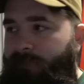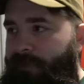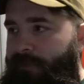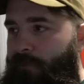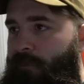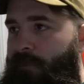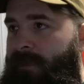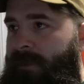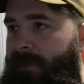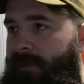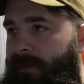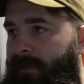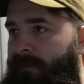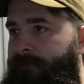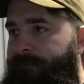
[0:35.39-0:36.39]
throwing
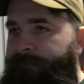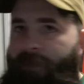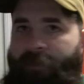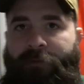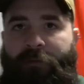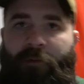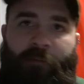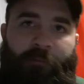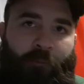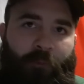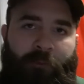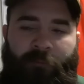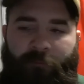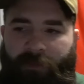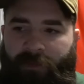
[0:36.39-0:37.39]
in a third or
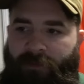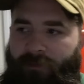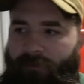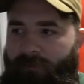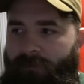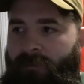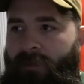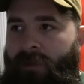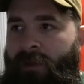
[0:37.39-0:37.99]
fourth video